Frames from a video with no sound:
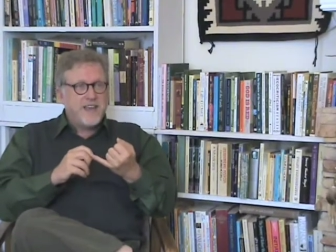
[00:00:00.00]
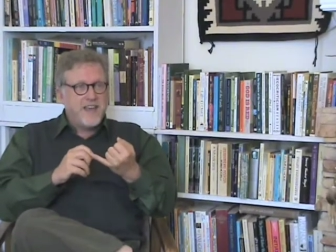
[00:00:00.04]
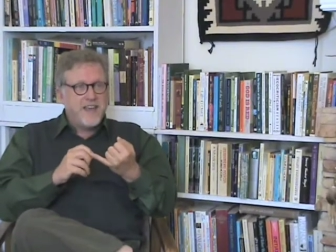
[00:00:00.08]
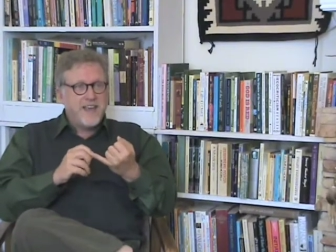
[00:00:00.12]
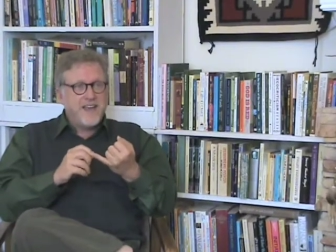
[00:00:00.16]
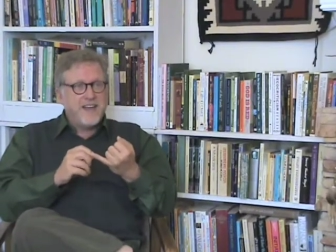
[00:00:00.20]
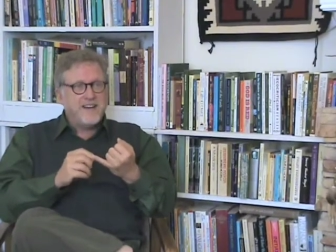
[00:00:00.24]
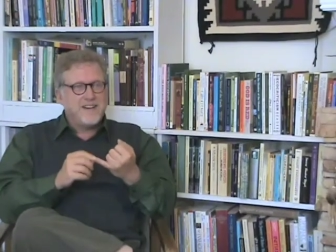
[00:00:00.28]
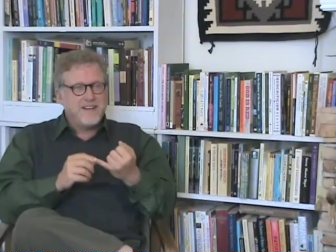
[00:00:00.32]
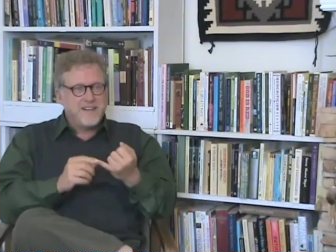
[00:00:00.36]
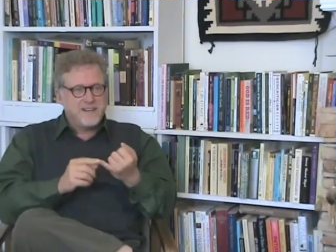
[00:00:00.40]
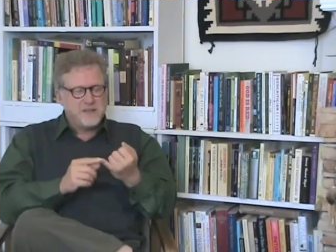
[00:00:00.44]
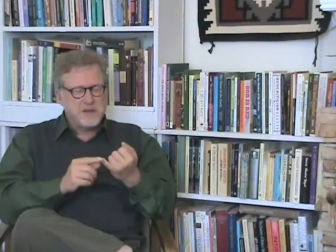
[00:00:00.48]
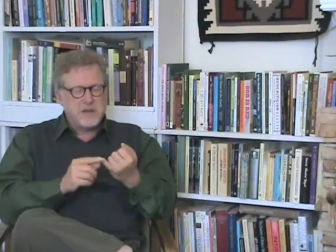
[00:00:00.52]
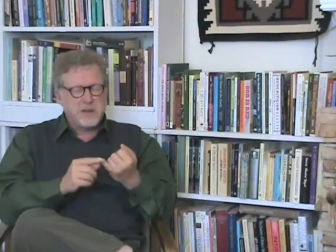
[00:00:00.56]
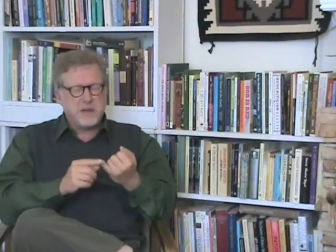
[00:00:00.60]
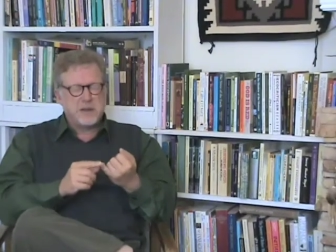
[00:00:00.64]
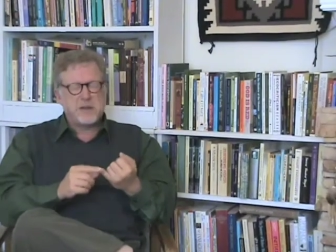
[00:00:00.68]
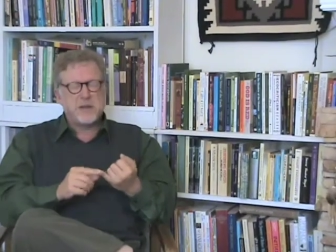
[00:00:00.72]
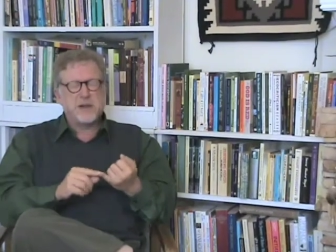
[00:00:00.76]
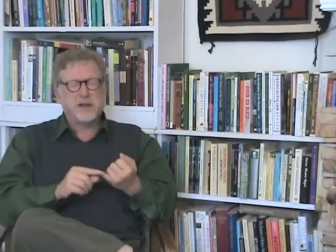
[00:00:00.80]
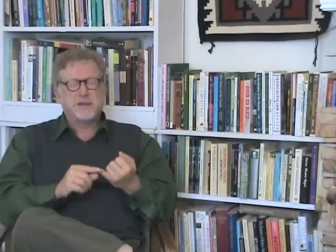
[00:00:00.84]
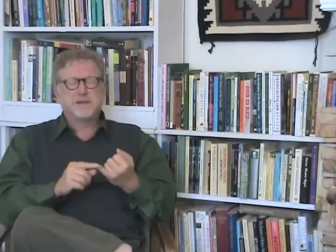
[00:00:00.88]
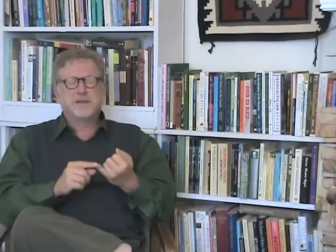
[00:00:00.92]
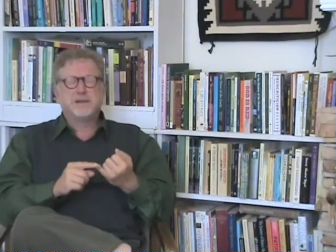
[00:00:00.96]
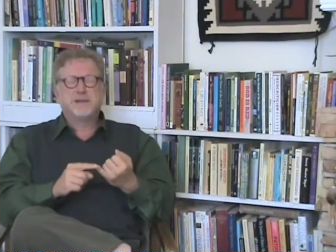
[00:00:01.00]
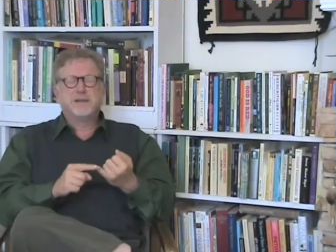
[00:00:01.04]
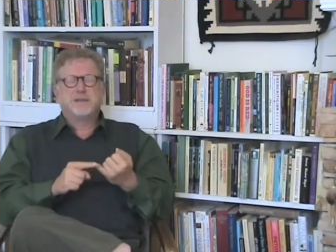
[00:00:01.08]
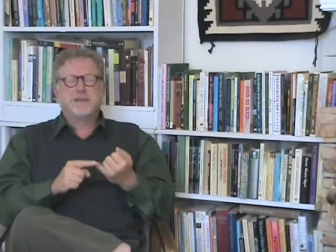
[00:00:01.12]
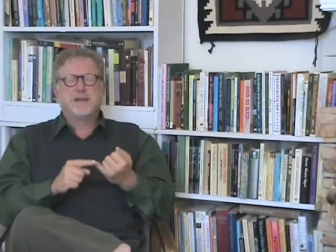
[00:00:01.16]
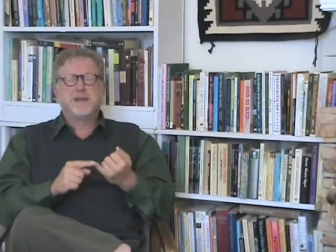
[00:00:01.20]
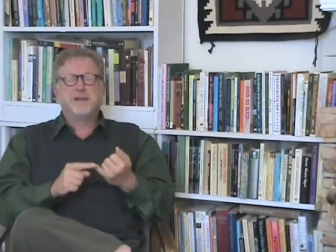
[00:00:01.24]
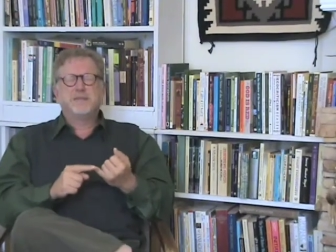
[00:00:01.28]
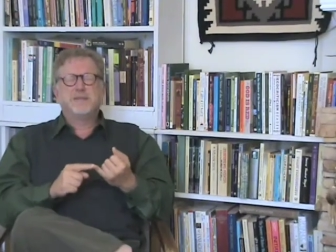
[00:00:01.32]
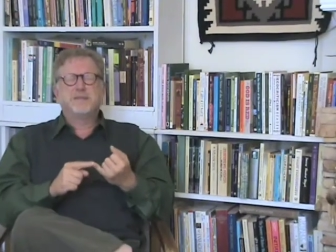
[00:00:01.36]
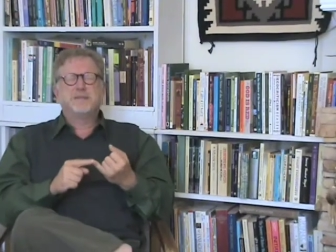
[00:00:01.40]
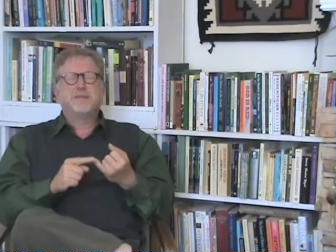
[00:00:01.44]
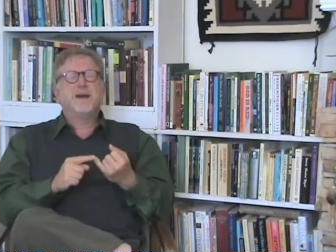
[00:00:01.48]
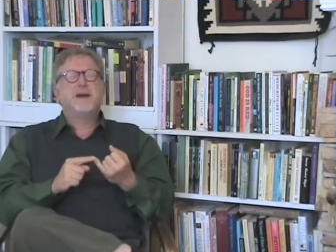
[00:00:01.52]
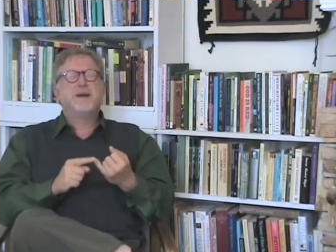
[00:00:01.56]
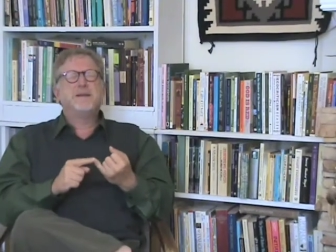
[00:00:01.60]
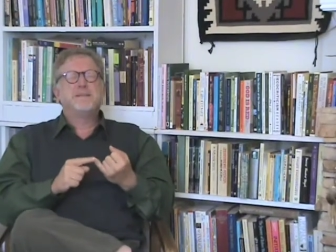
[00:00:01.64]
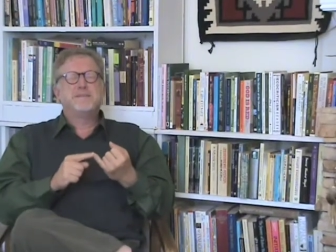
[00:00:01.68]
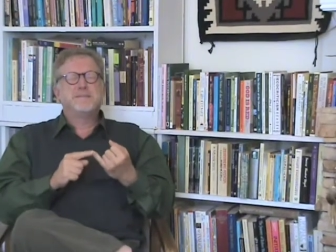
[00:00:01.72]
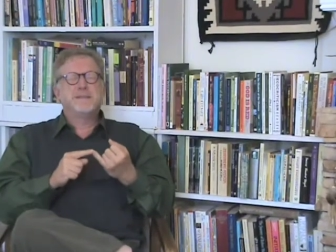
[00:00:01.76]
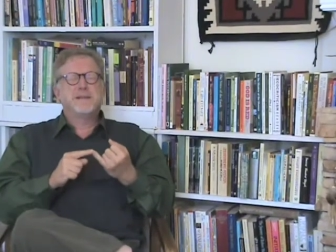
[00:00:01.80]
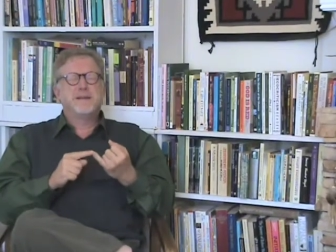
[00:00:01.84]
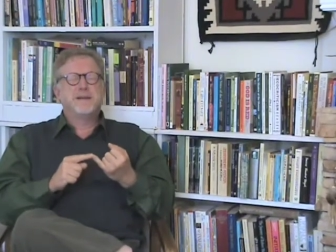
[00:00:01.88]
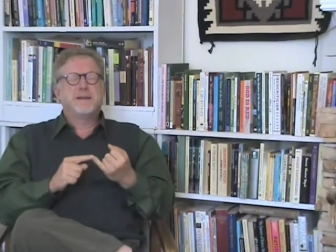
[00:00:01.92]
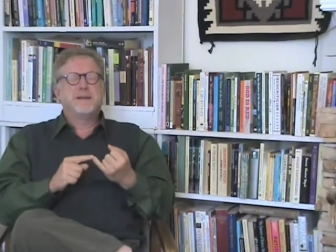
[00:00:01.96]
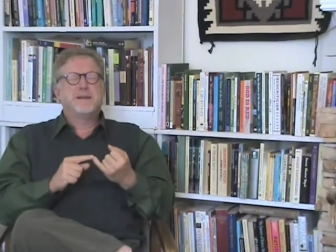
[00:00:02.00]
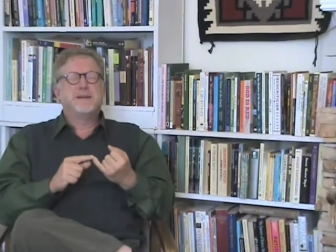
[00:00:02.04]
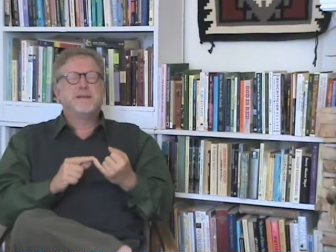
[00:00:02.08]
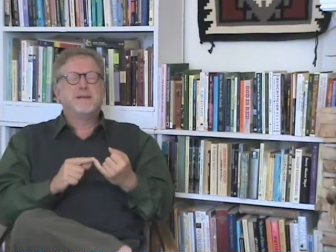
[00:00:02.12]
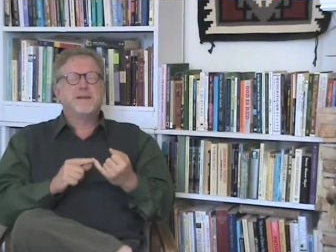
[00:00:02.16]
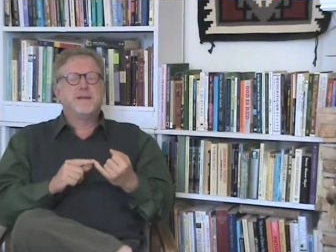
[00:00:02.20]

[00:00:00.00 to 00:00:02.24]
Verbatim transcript: cares. I cut the tip of my finger.